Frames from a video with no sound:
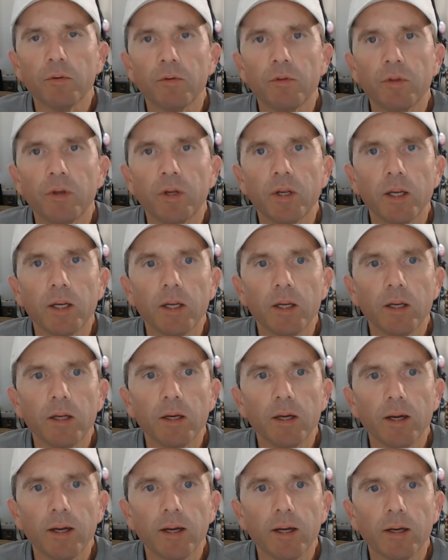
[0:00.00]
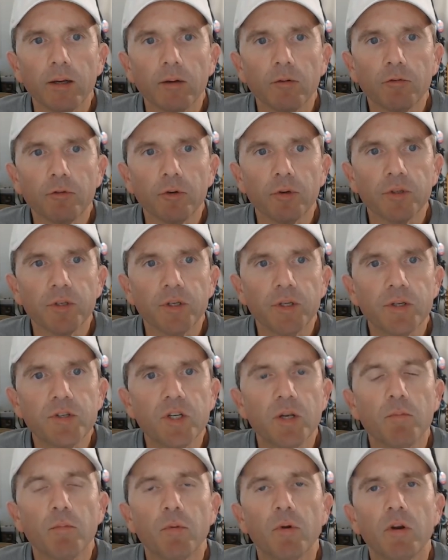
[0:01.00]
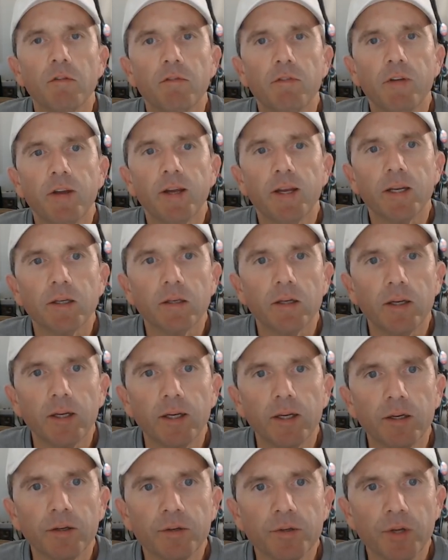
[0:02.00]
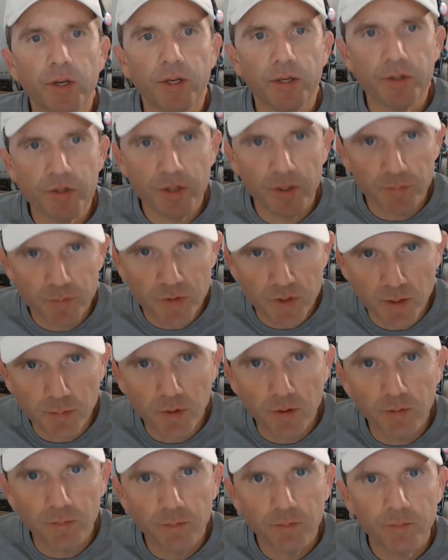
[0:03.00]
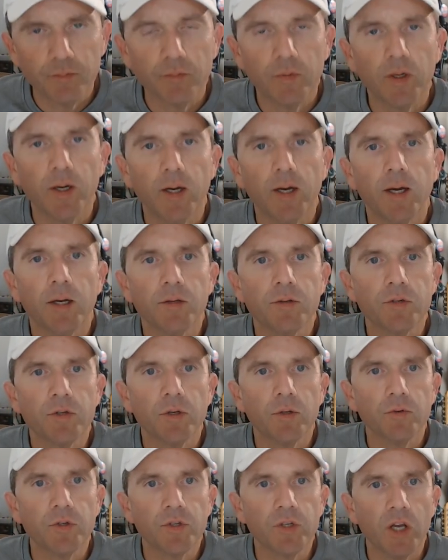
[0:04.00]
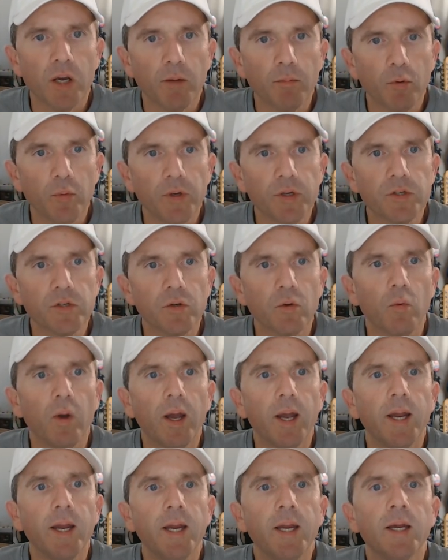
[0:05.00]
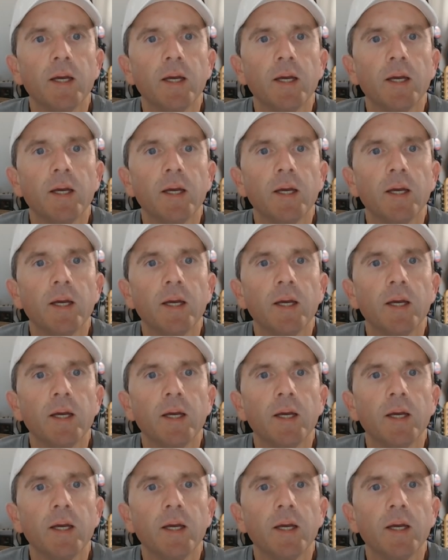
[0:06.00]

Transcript: the December event in September. So just a couple weeks away.